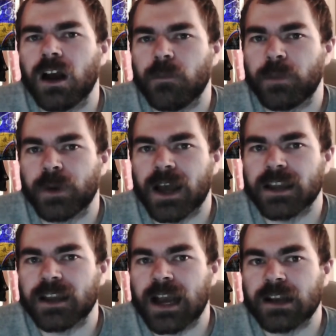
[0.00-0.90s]
But
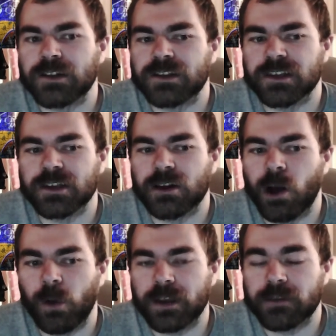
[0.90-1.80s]
I could see her
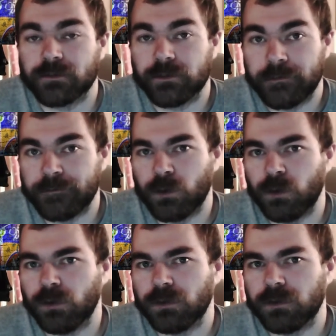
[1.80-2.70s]
holding it for a
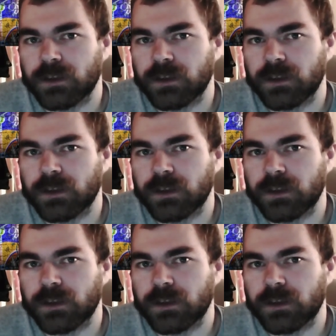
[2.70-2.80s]
full...